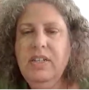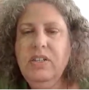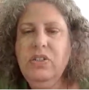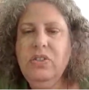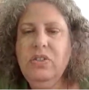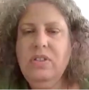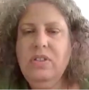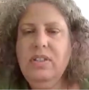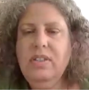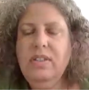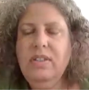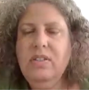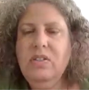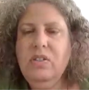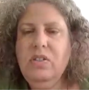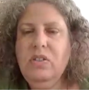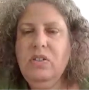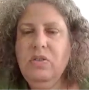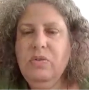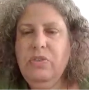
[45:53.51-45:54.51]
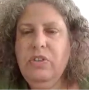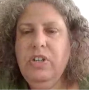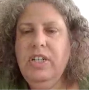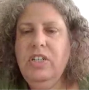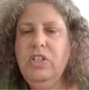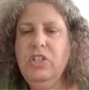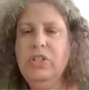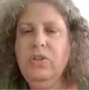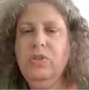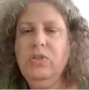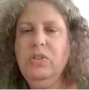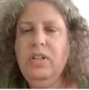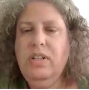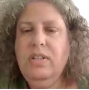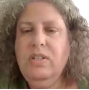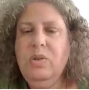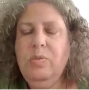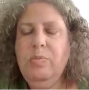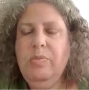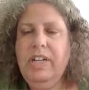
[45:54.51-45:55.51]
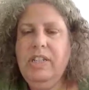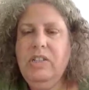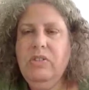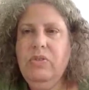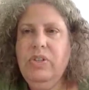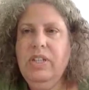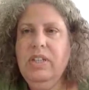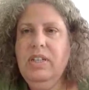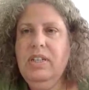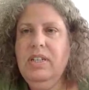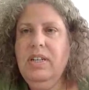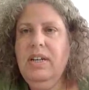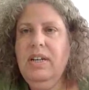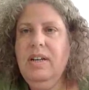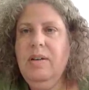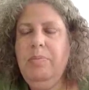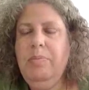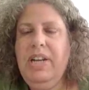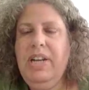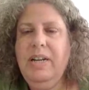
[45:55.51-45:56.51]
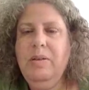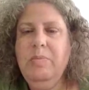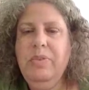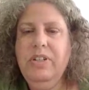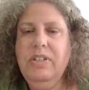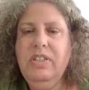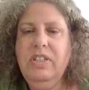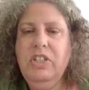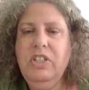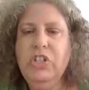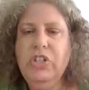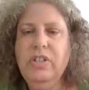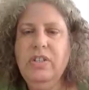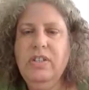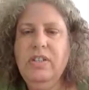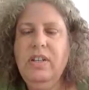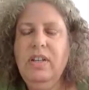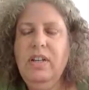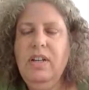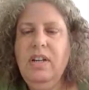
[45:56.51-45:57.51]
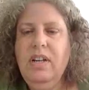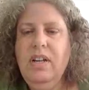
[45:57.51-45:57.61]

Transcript: So this is, so for each totally symmetric uh, plane partition,